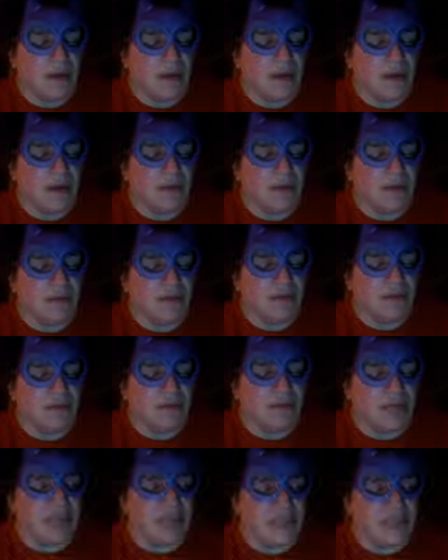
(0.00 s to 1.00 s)
Oh, but
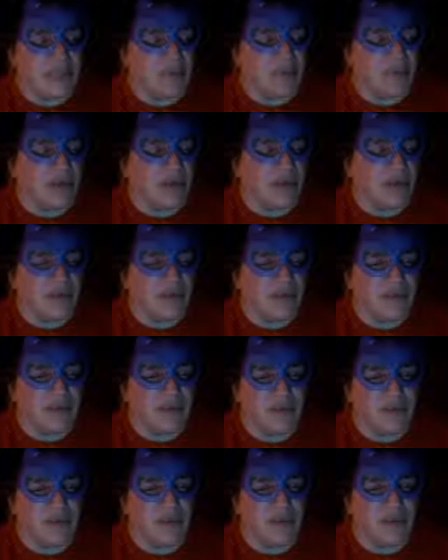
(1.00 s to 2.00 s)
the rest of what
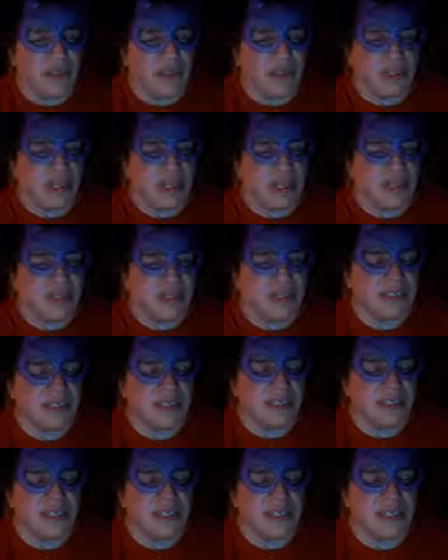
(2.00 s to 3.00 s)
you've heard, yes,
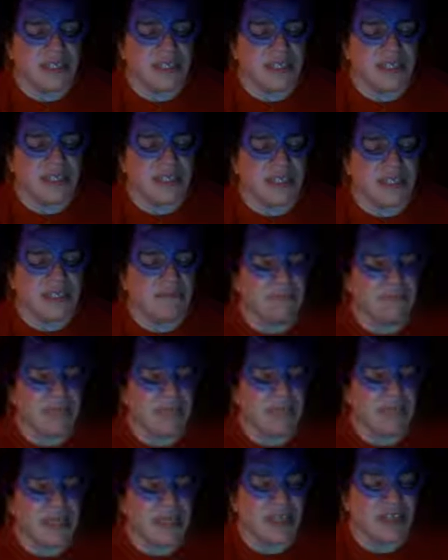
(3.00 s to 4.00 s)
the
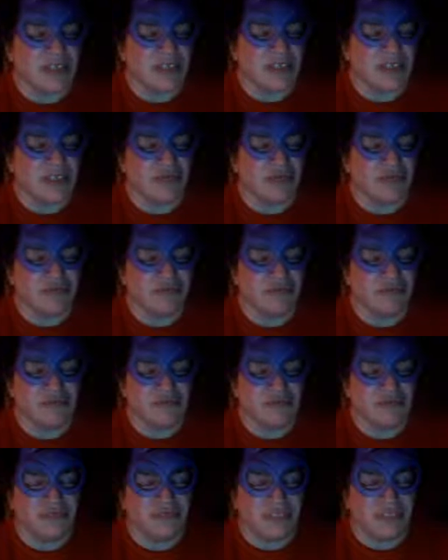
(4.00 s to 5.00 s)
dancing mice and the
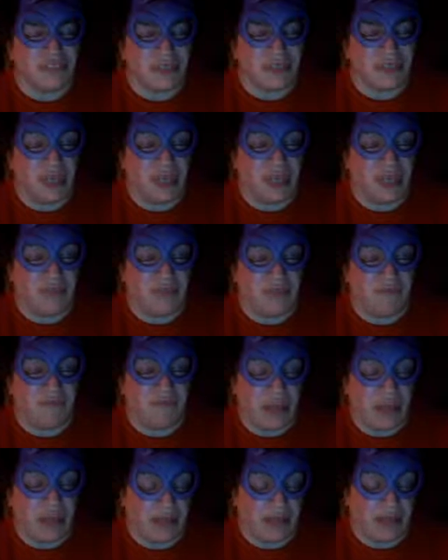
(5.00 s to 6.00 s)
cockroaches are
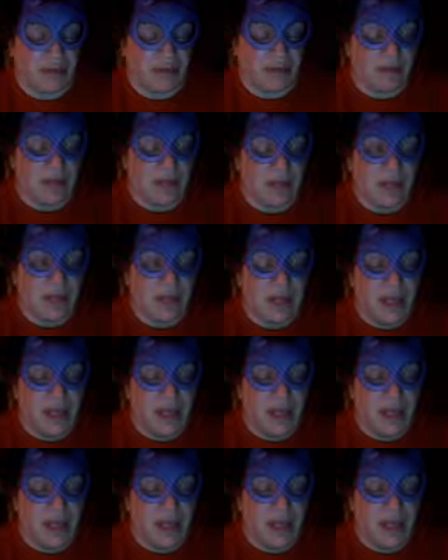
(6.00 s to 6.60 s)
vile.